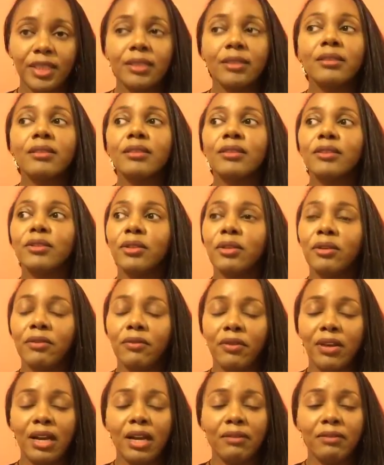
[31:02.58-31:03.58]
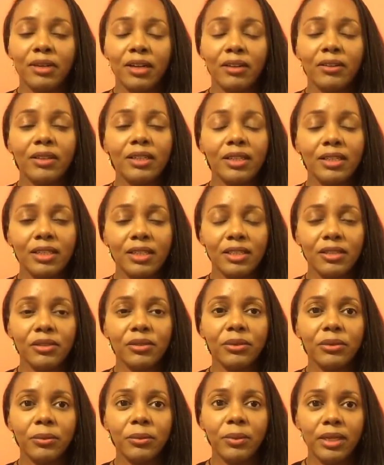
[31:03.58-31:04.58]
There's no $5 Indians
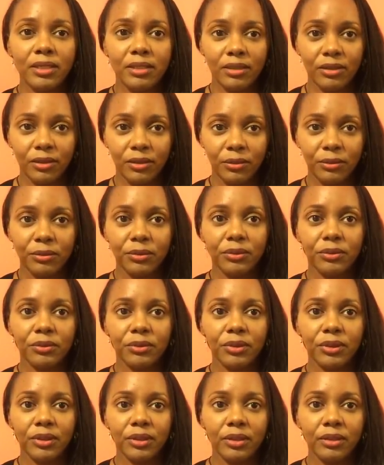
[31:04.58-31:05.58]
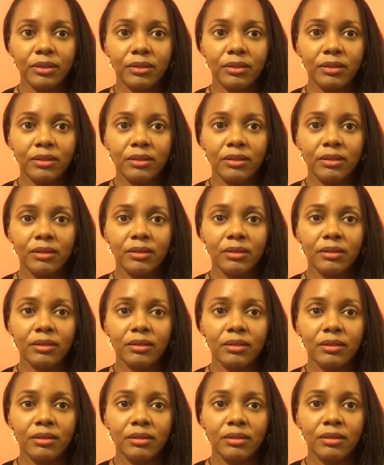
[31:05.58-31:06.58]
on the West Coast.
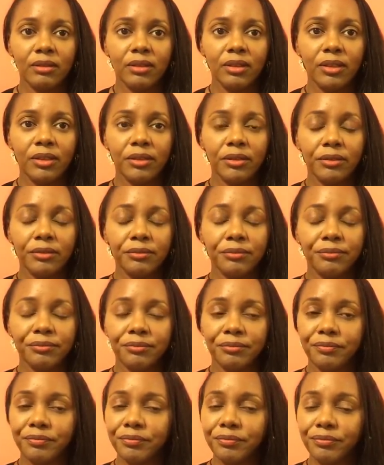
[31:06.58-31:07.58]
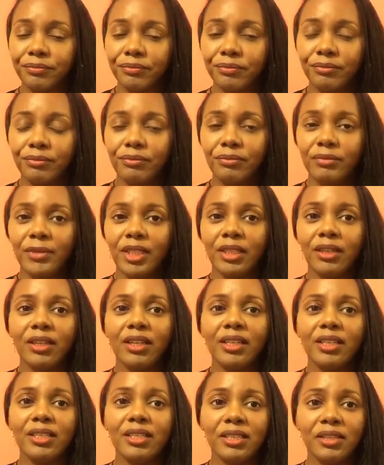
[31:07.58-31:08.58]
You know,
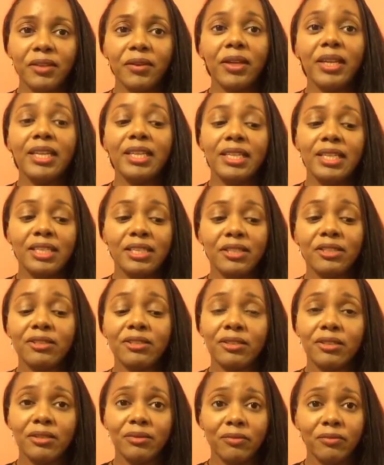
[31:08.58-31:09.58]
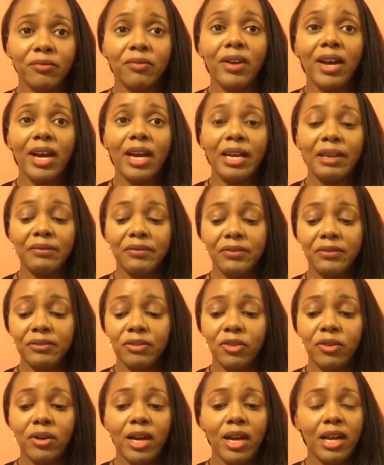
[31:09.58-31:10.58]
unless they're in these 5
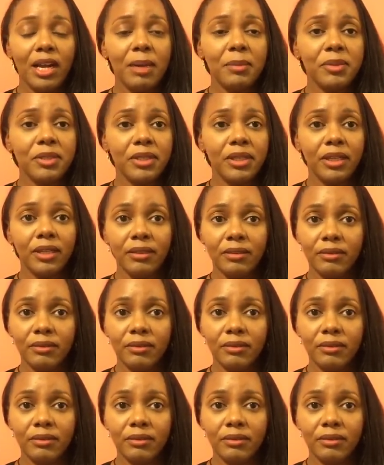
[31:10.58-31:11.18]
tribes that